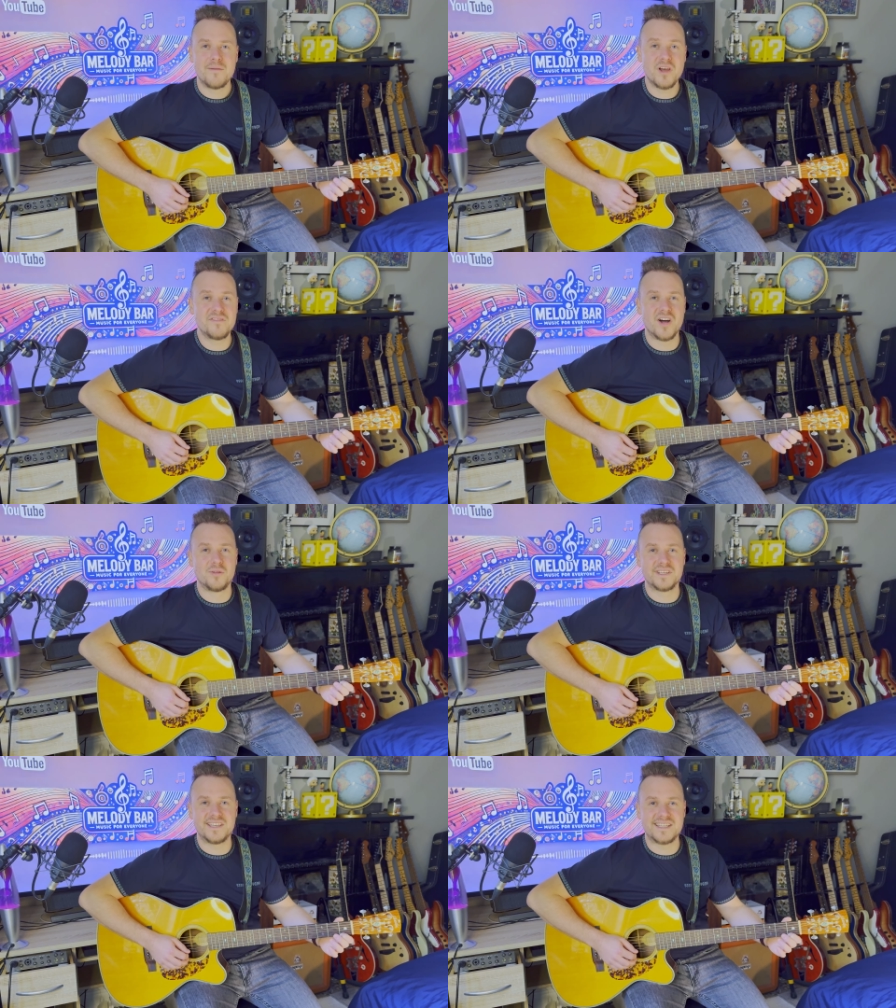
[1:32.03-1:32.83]
I'm not even
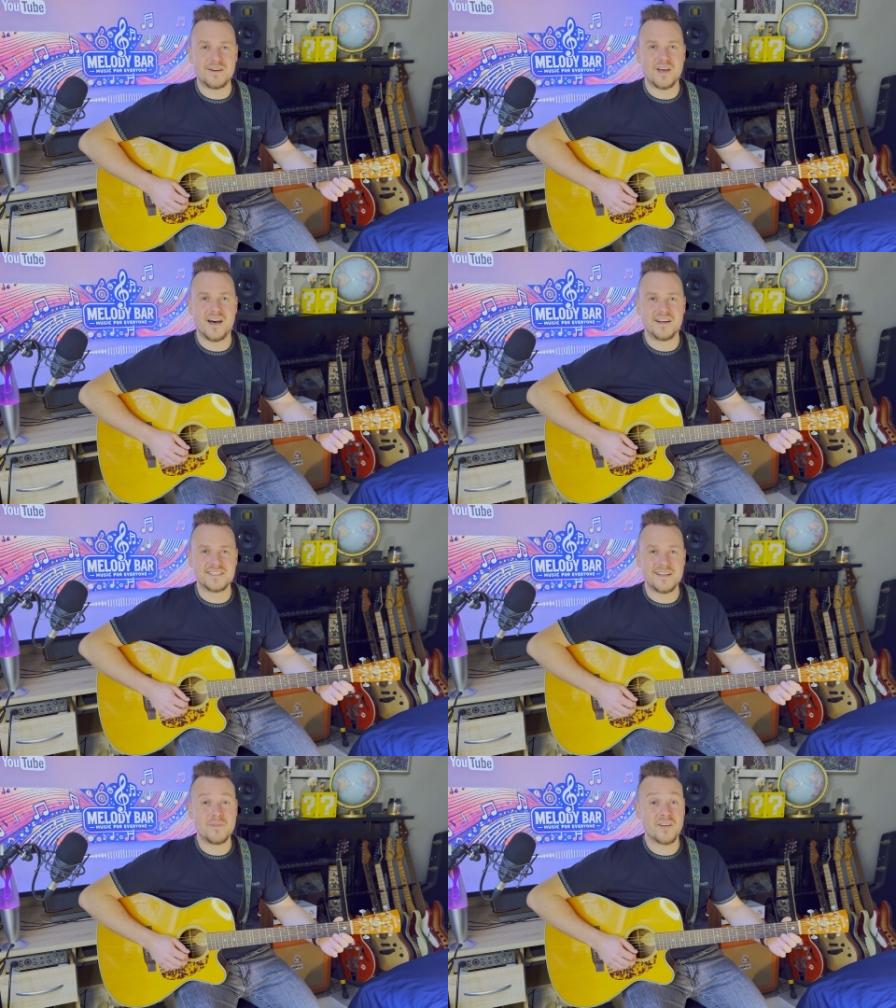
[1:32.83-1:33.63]
holding it down hard
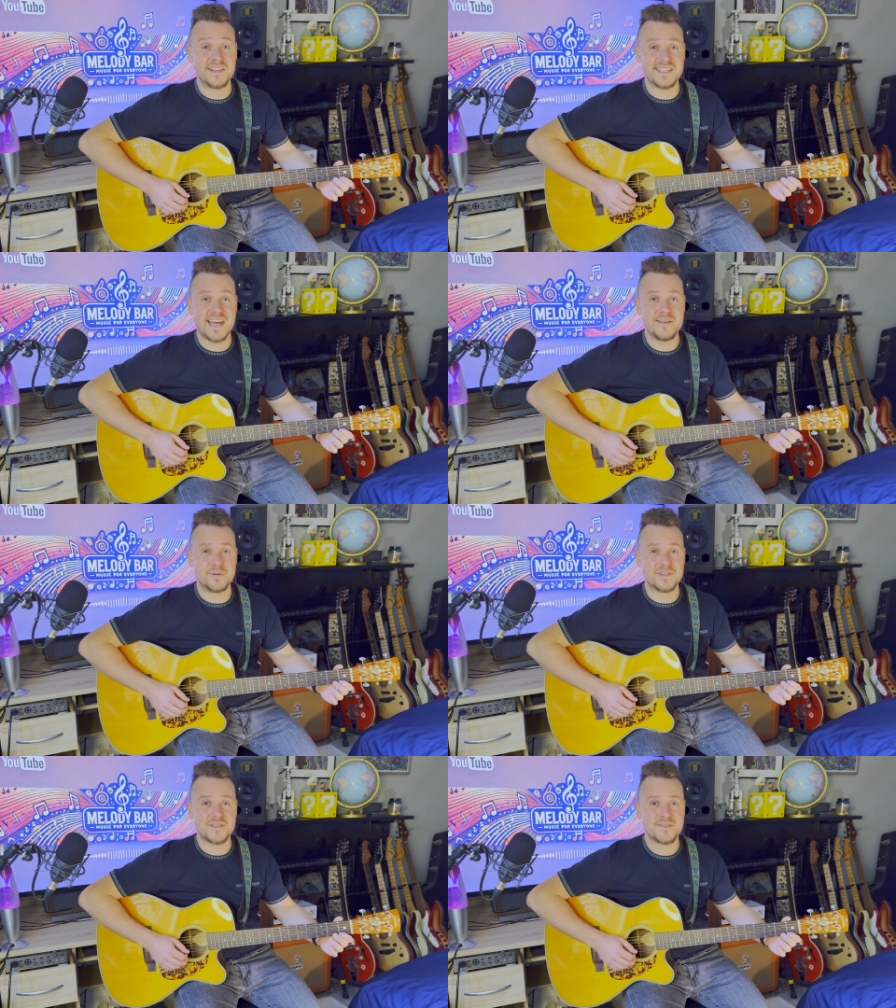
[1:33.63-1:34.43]
and I'm not getting any buzz.